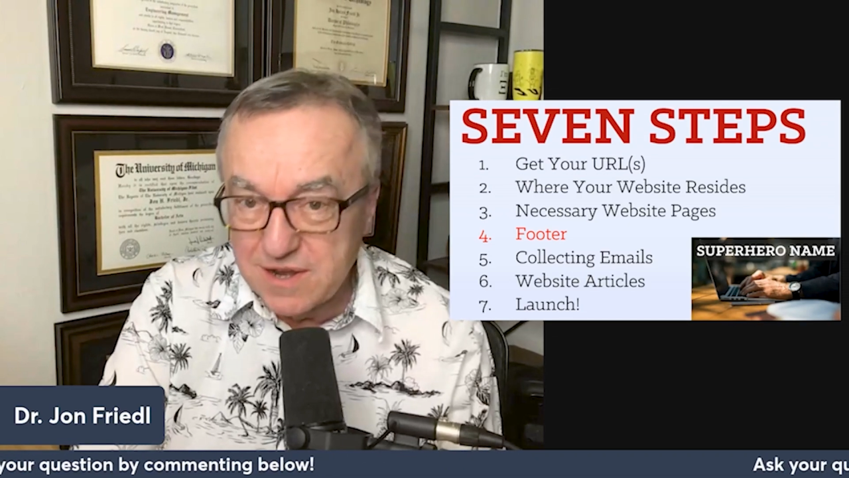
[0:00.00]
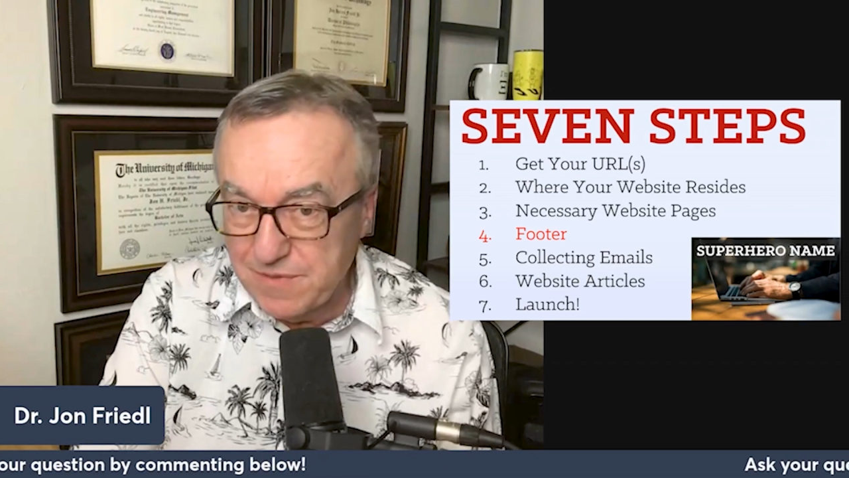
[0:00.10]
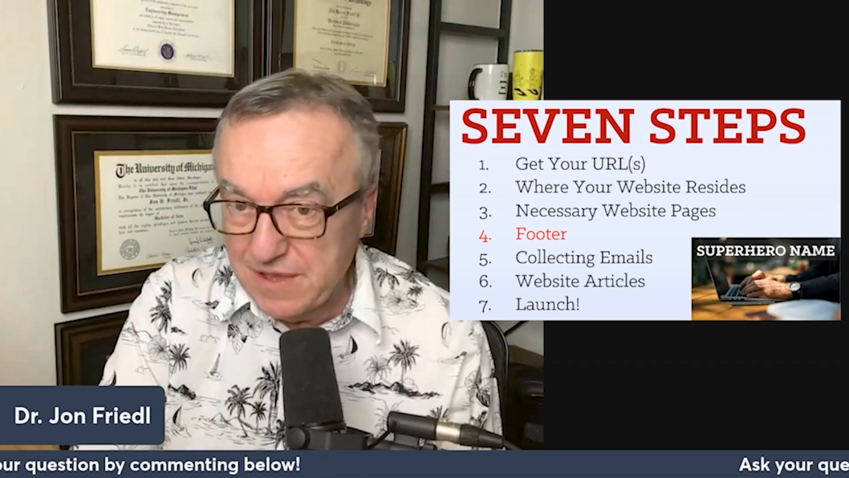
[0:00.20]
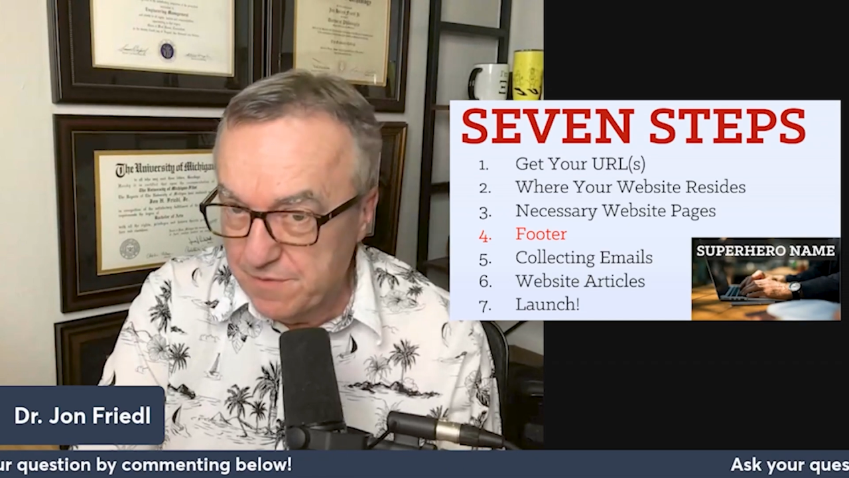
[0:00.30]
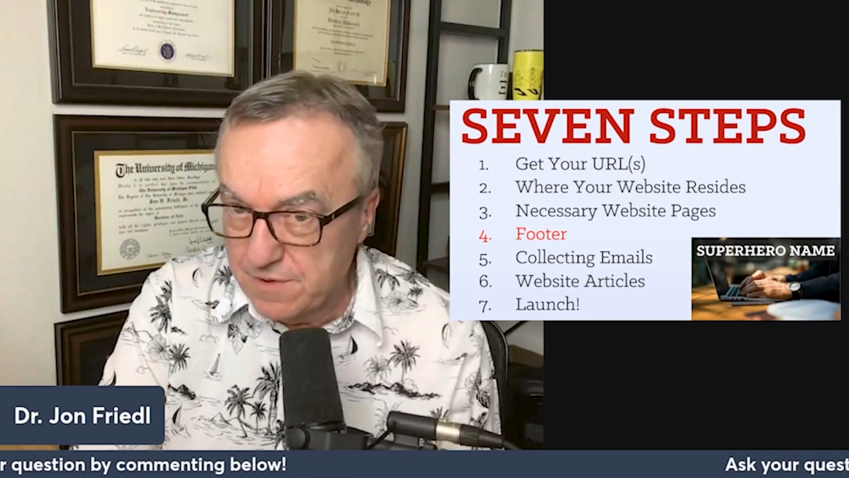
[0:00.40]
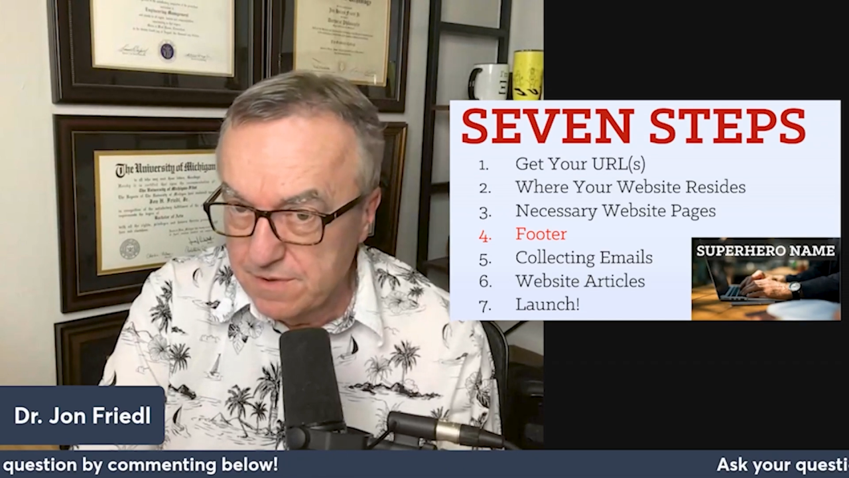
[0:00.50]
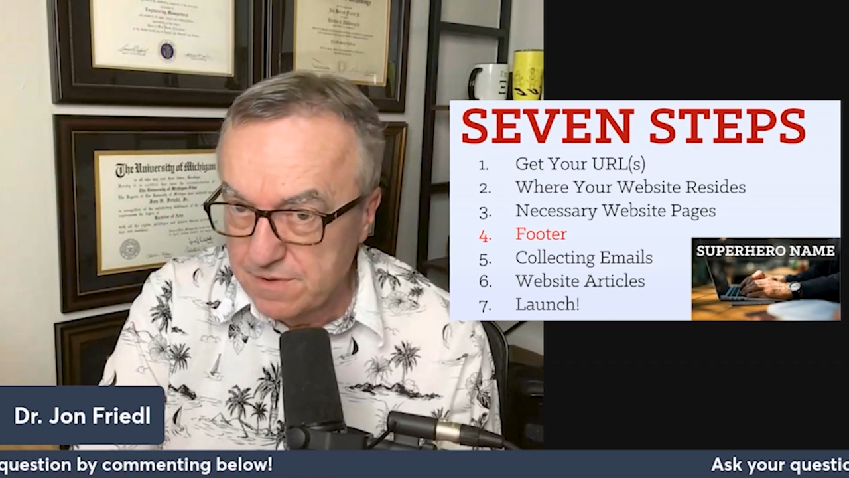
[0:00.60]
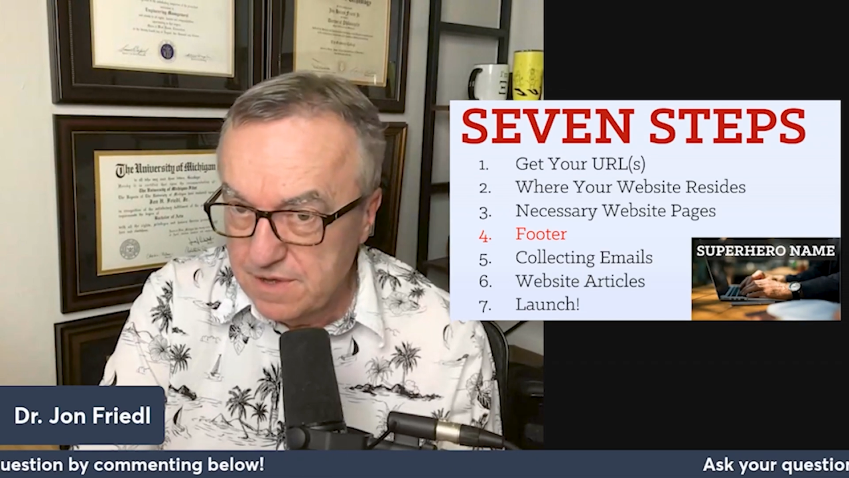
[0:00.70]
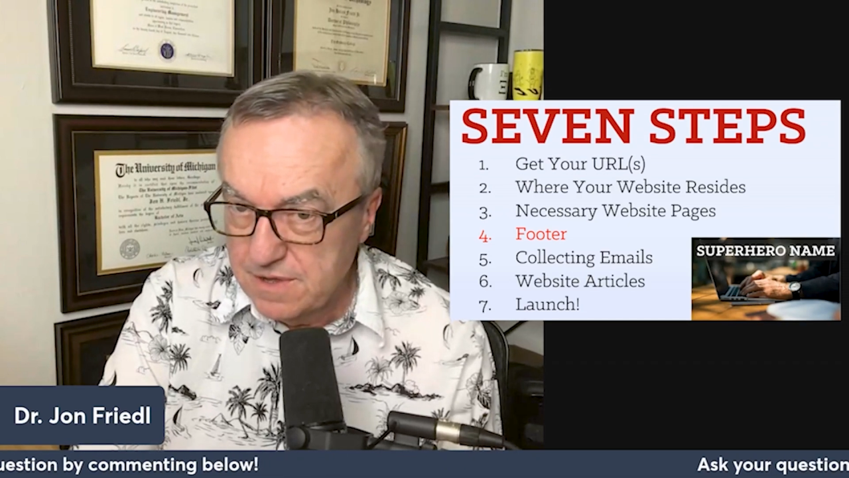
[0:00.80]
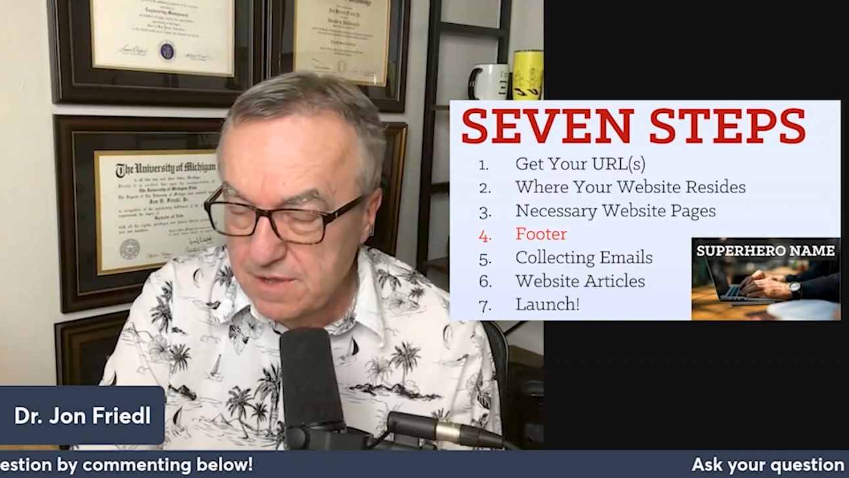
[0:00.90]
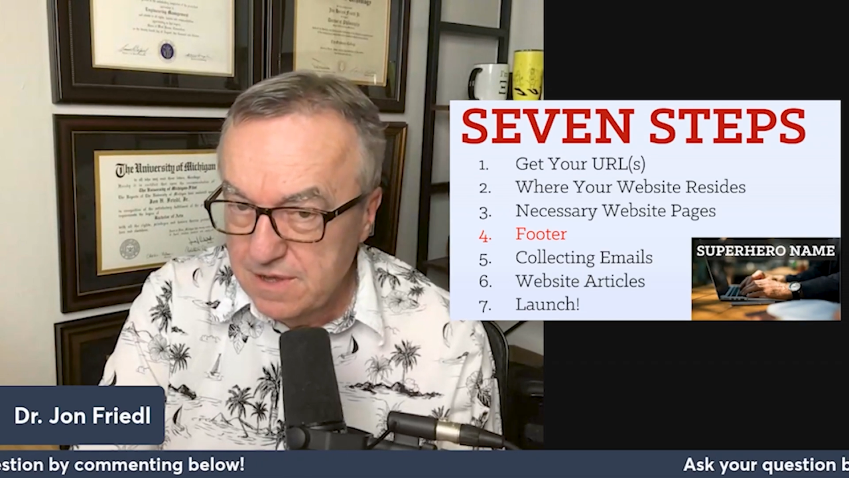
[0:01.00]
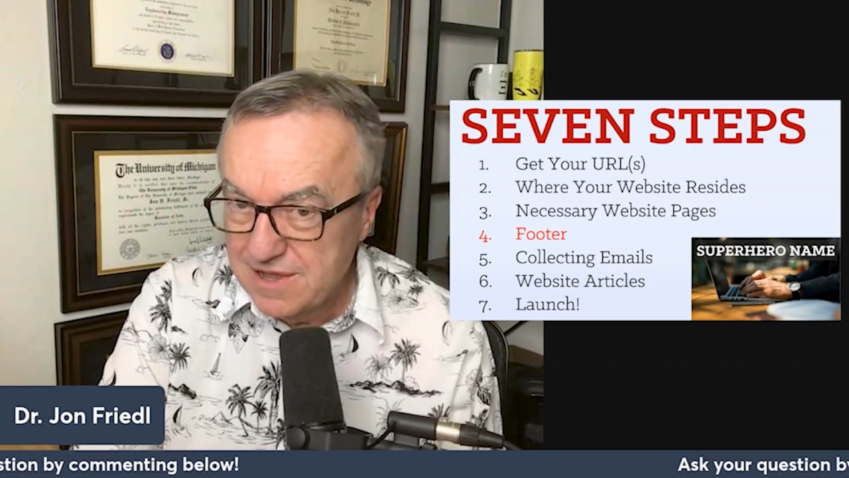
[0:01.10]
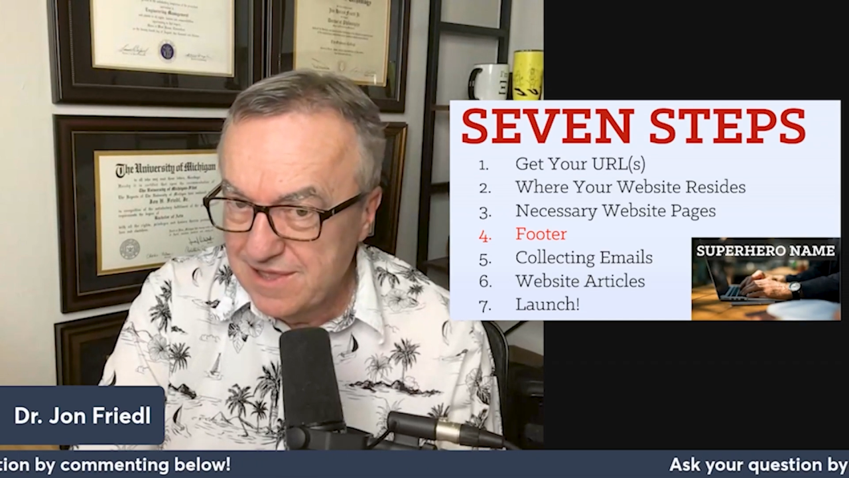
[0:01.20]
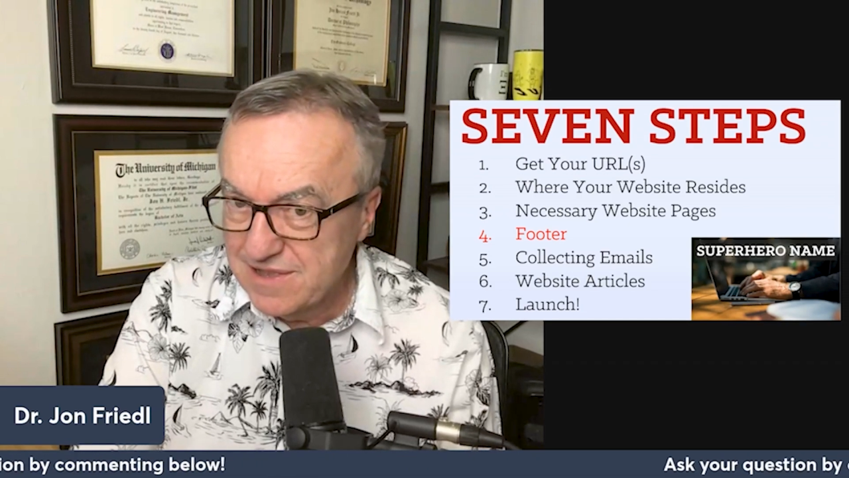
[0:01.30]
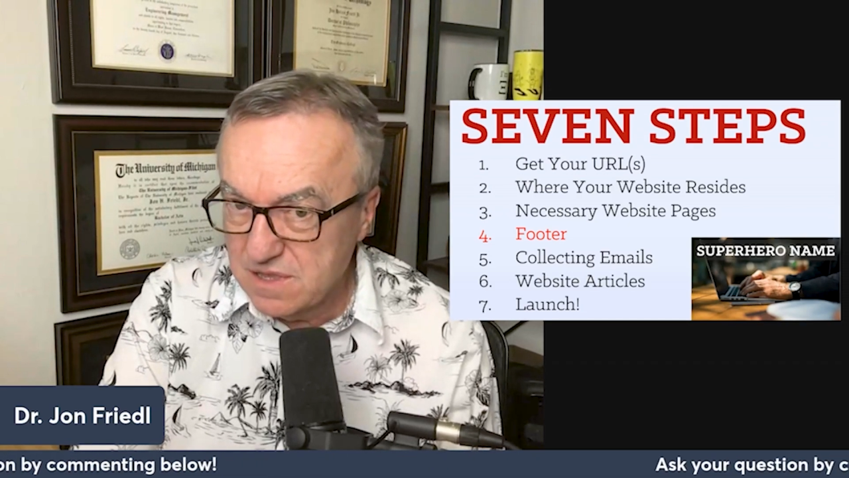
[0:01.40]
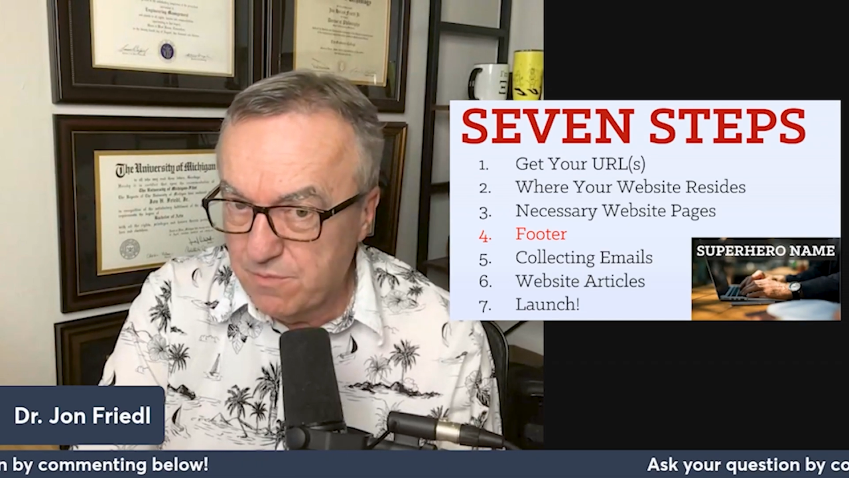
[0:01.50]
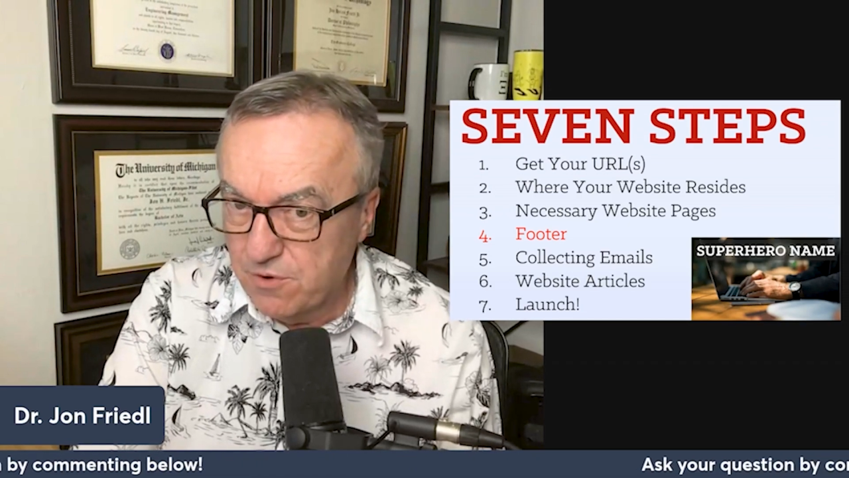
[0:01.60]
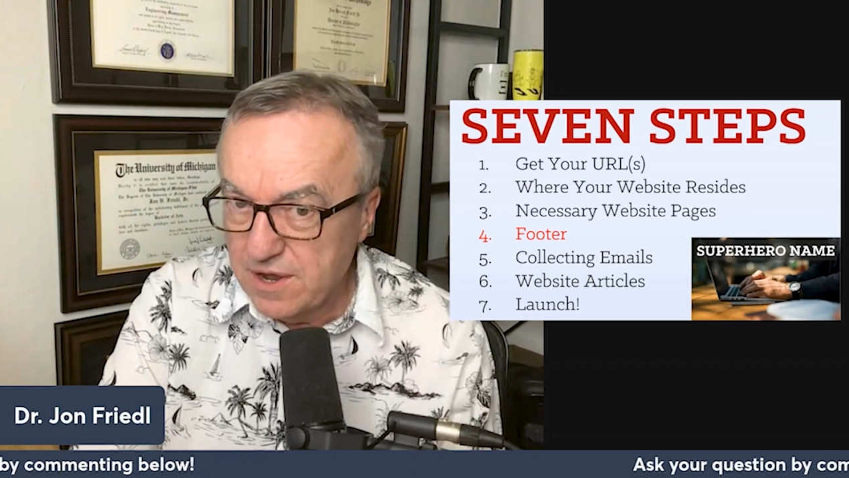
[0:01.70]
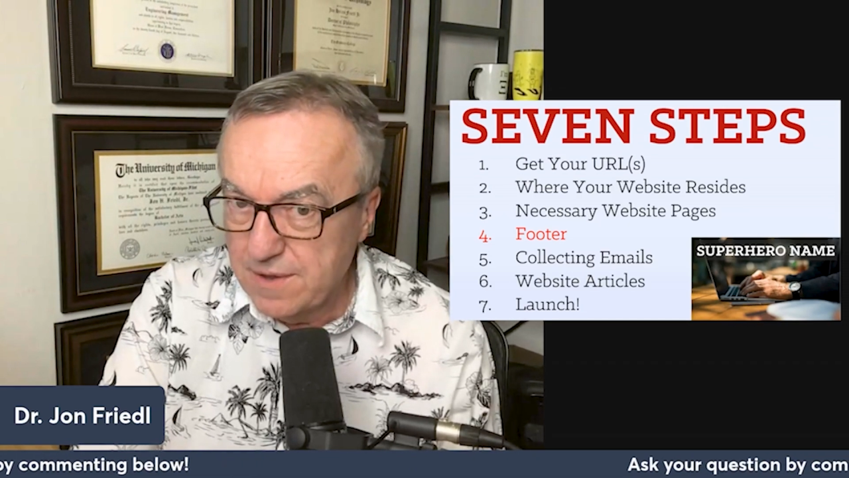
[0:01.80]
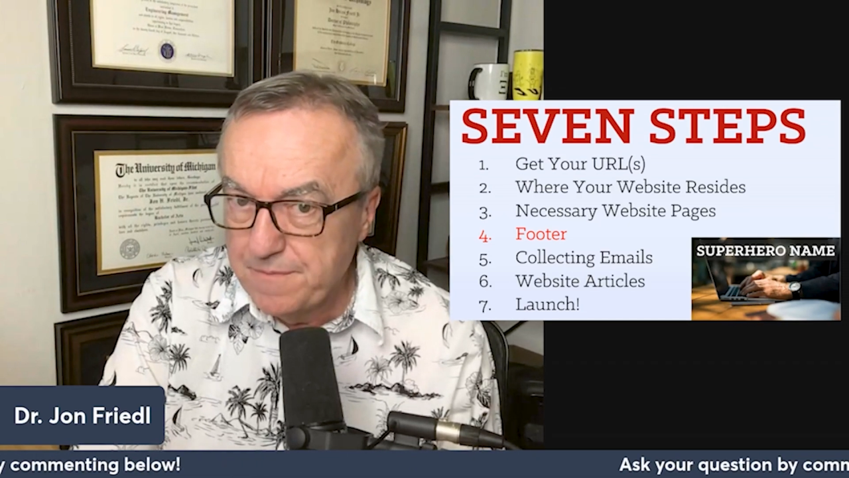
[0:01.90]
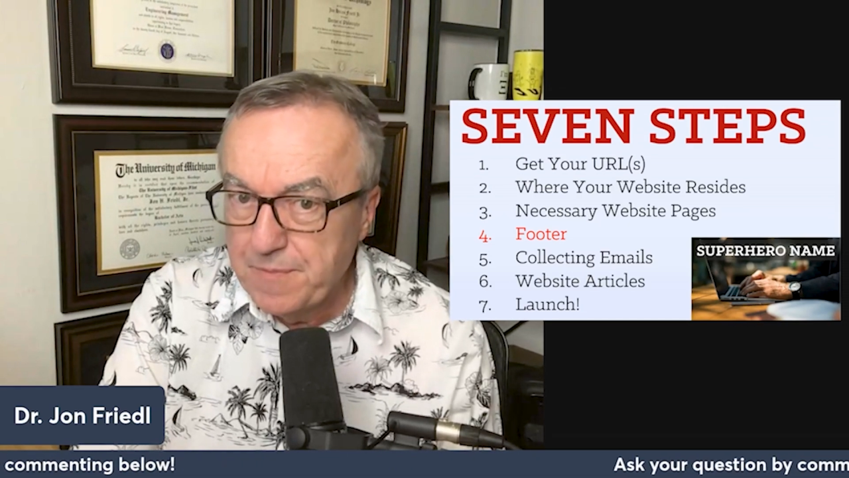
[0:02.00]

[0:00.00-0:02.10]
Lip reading: to people, and that's the point.